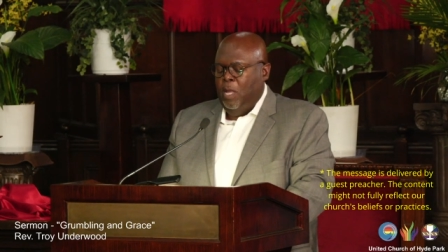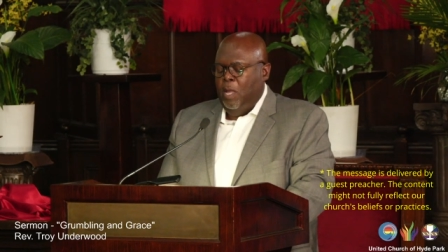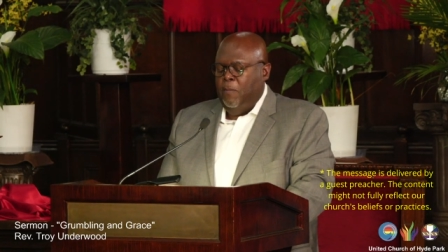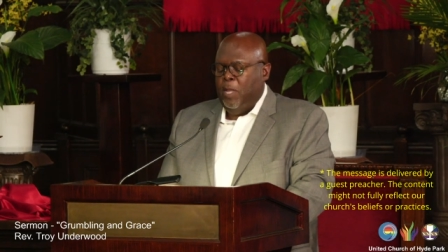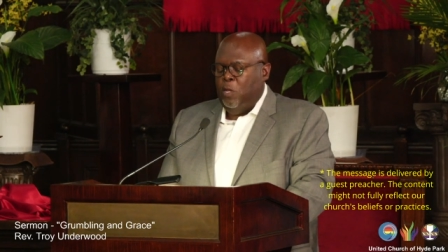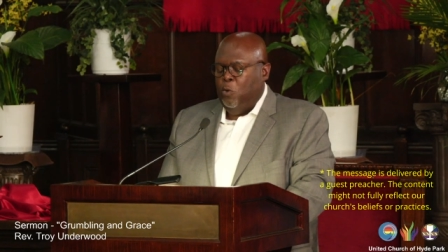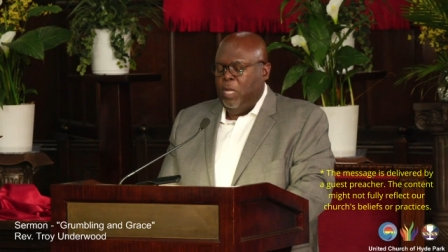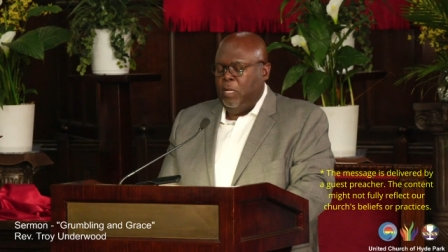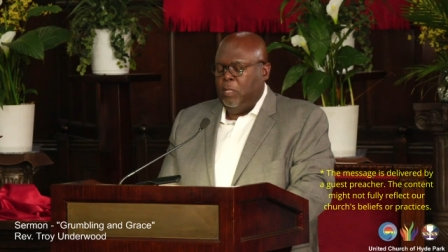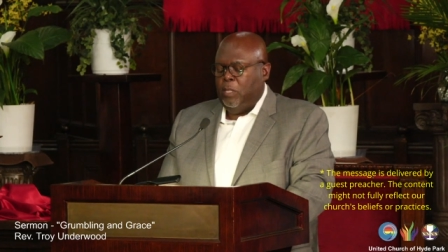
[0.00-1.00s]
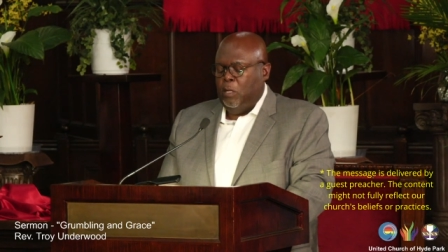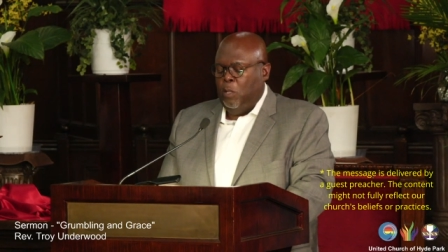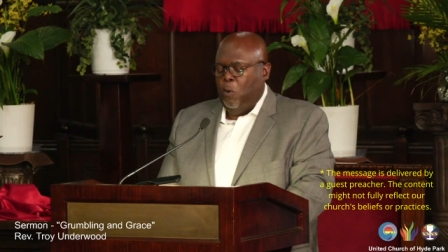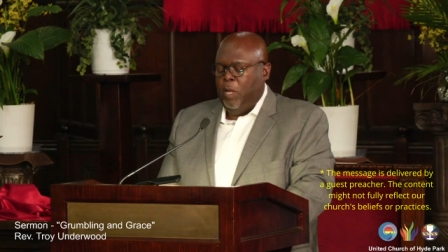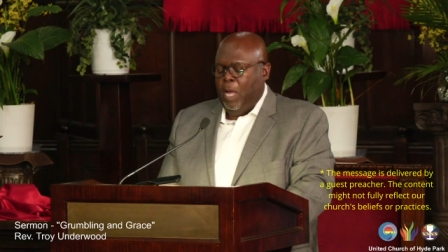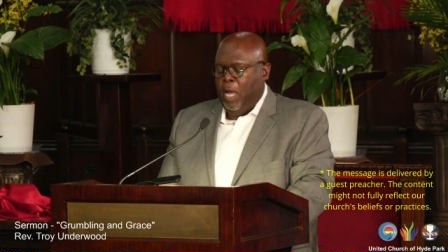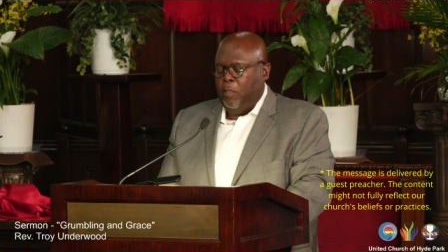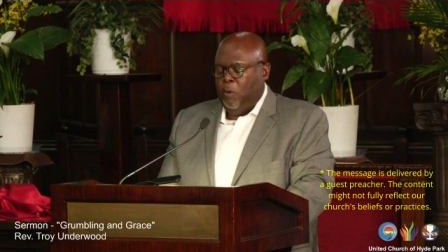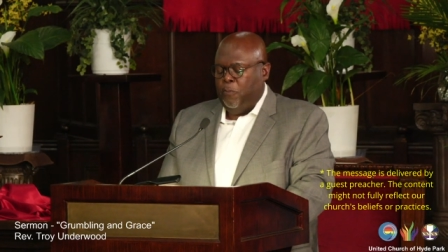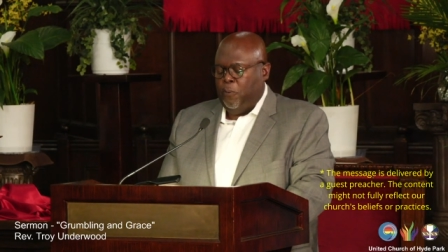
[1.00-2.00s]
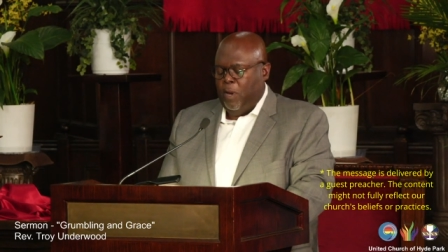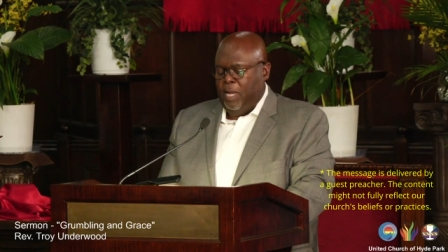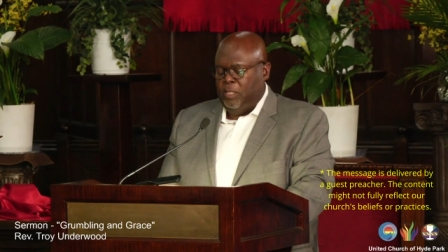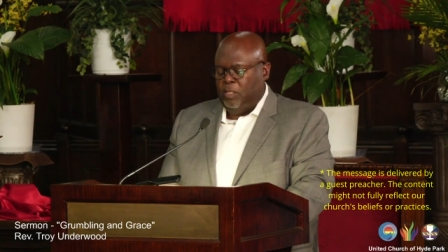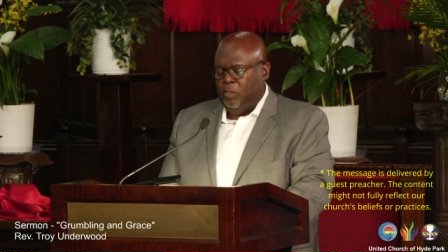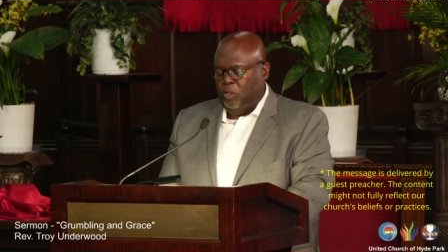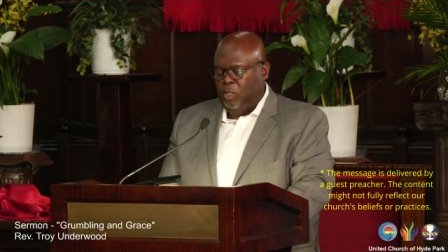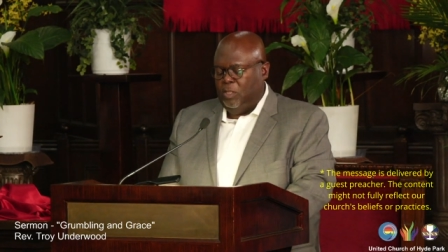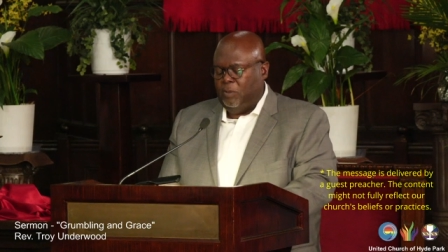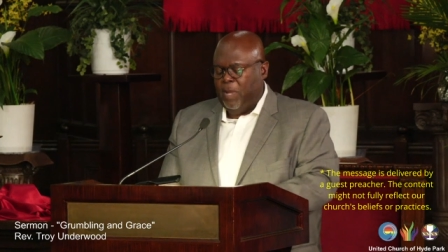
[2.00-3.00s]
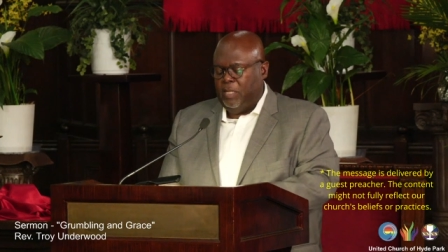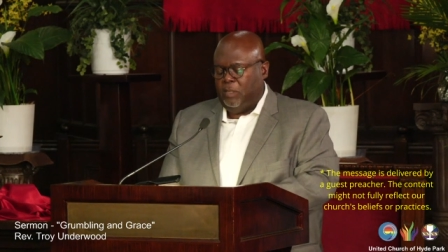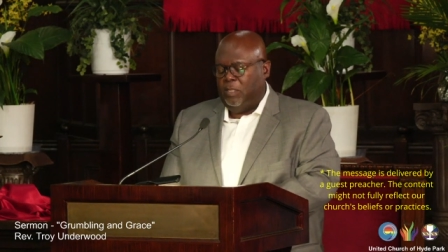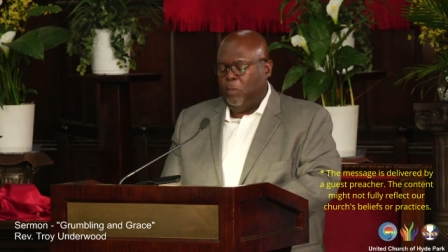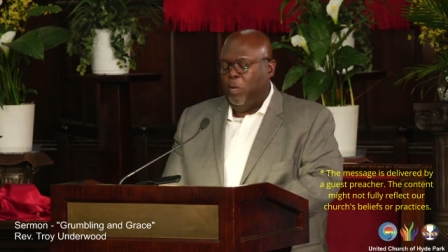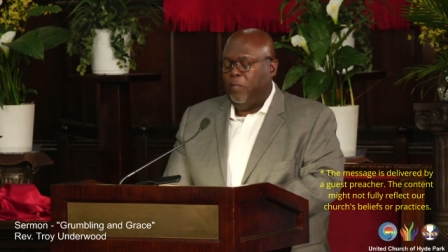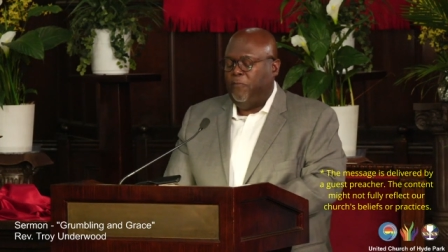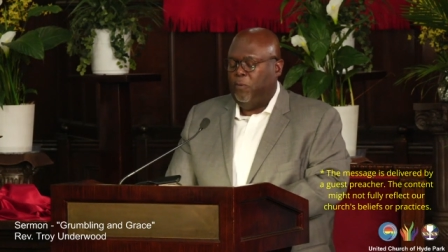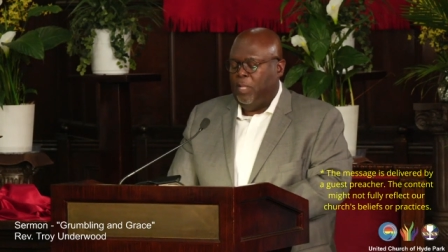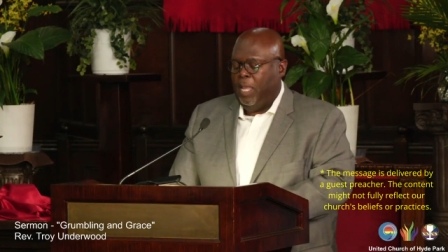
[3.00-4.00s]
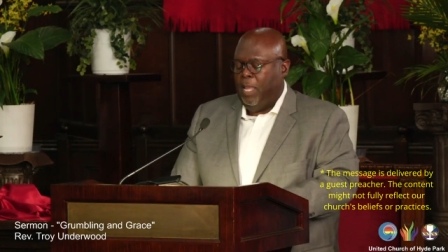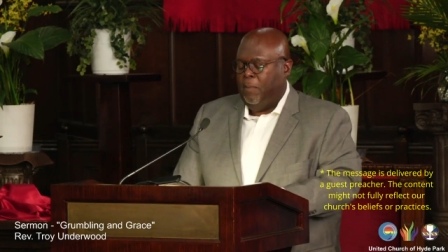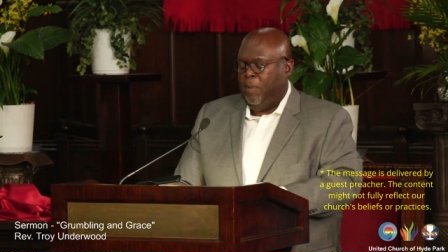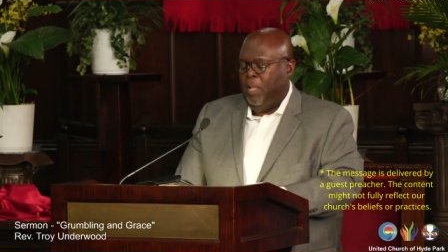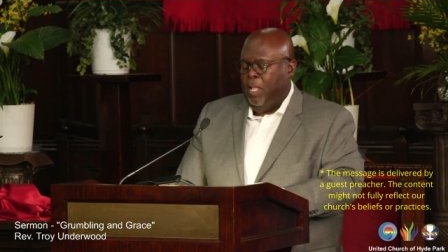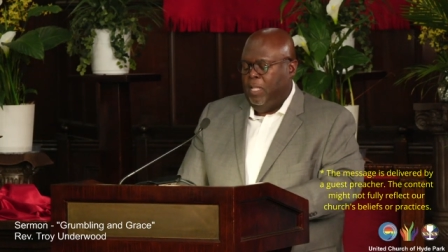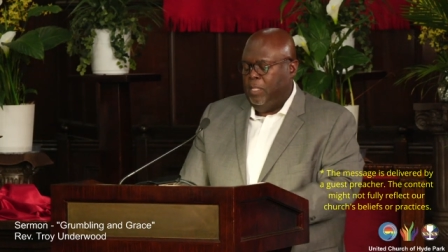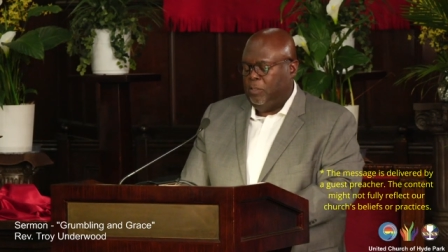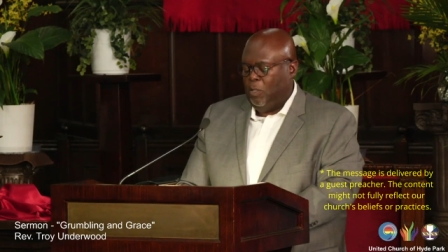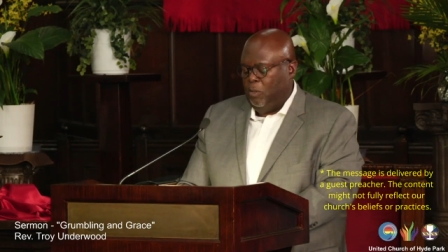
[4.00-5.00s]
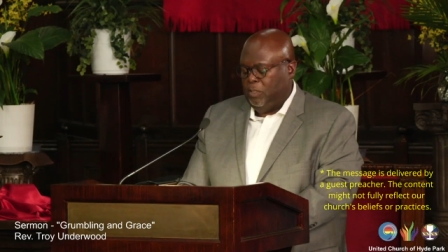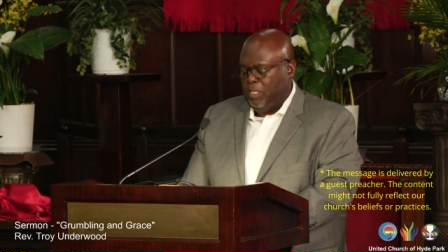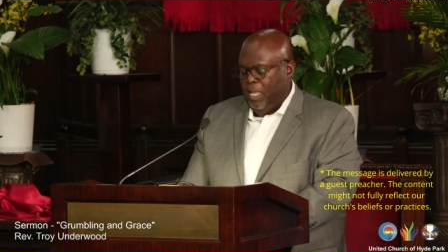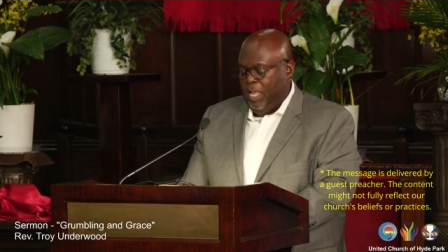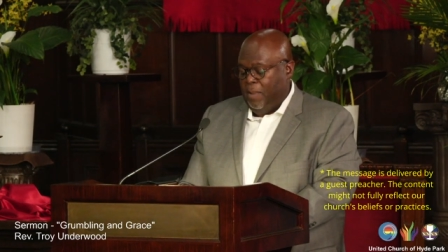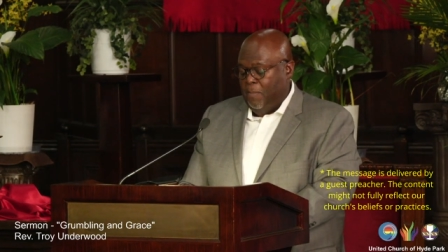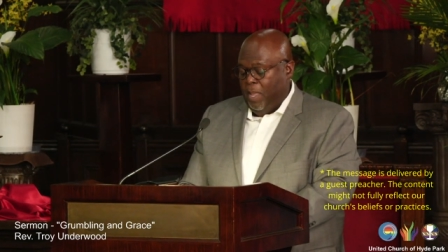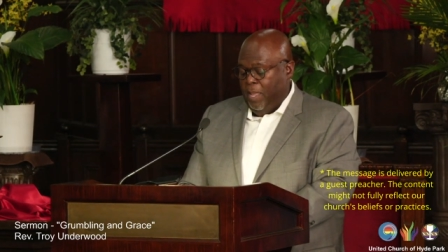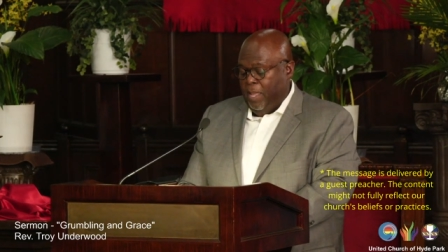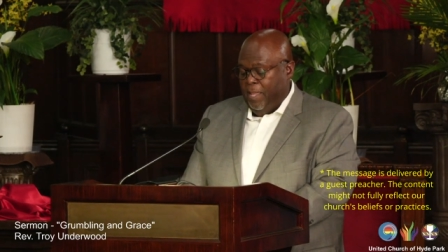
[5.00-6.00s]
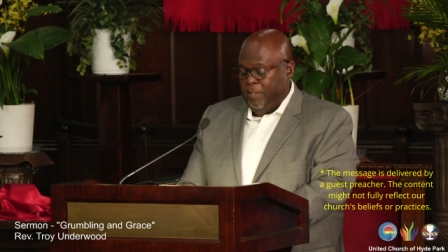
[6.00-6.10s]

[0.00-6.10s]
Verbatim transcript: May you get the glory, honor, and praise. In Jesus' matchless and wonderful name, let us all say amen.